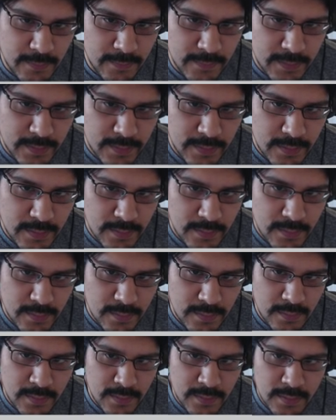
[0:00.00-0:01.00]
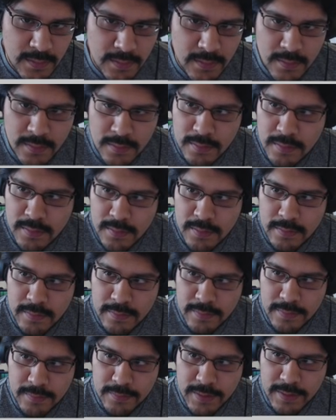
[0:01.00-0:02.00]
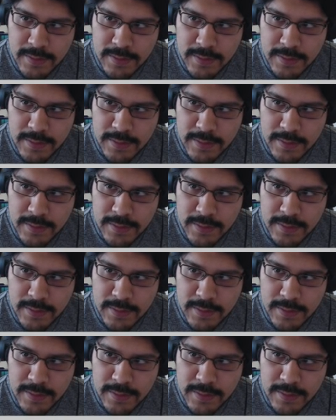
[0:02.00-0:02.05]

over here. I'll hit